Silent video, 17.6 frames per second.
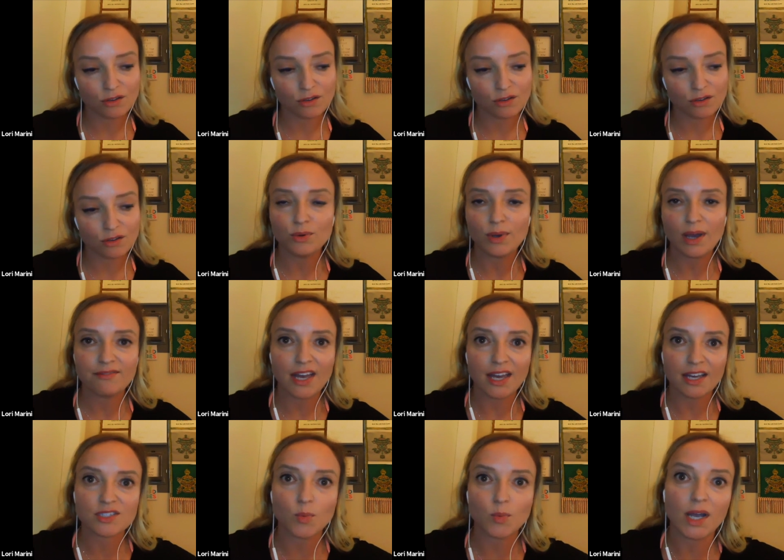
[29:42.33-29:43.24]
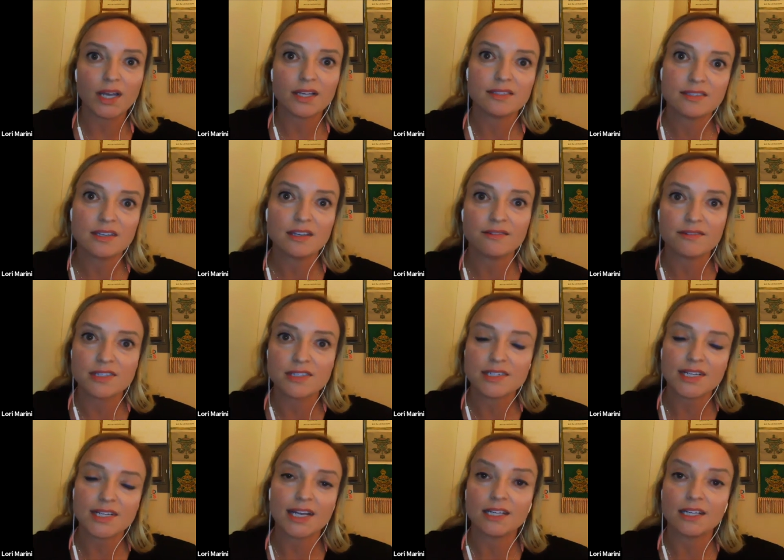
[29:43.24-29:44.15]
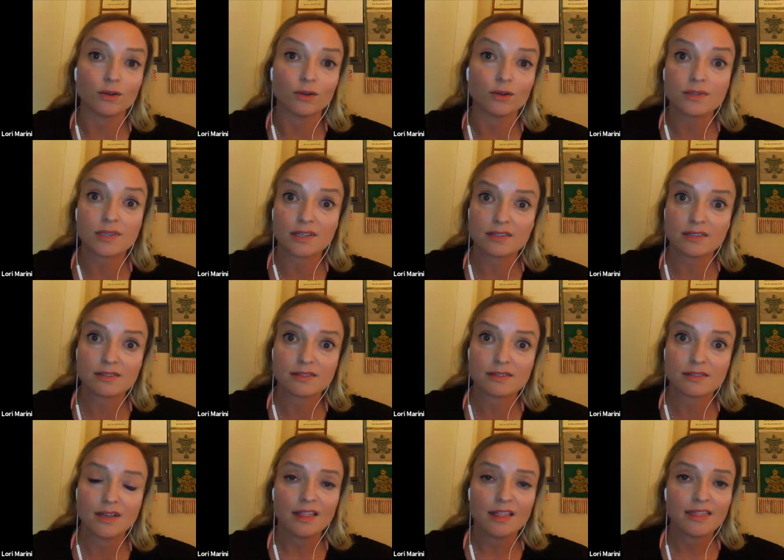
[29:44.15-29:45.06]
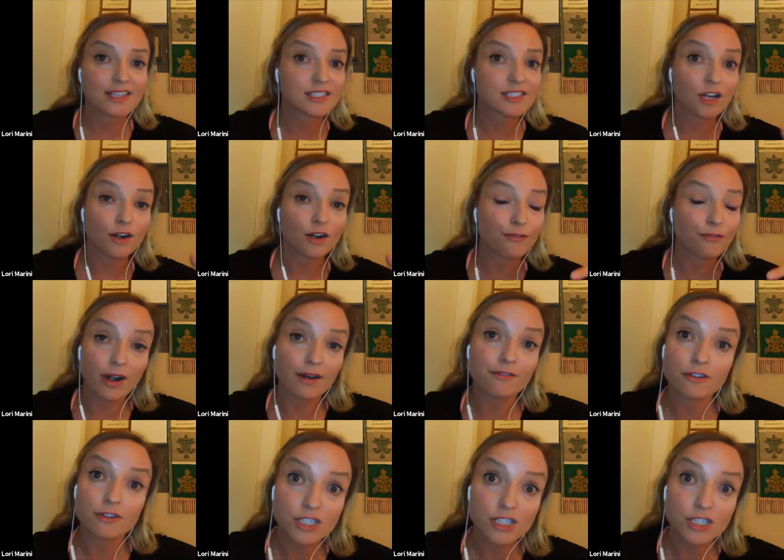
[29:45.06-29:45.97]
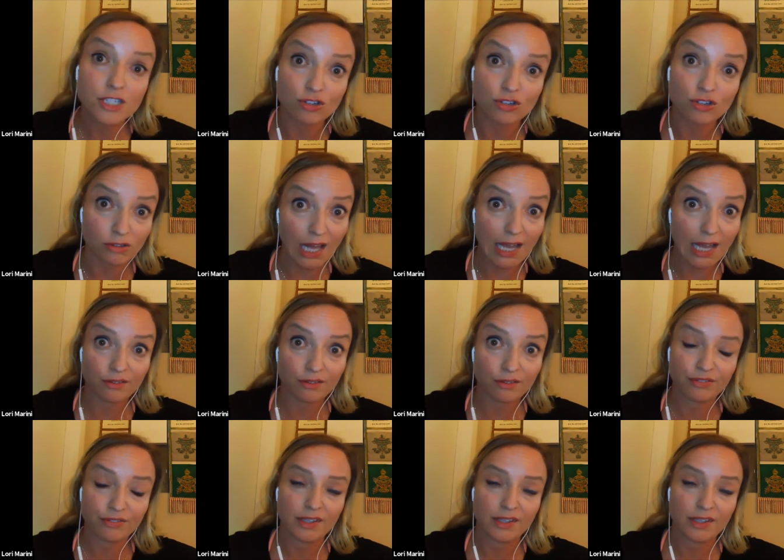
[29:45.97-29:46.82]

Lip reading: you have X, Y, Z of a diagnosis that's going to forever change your life,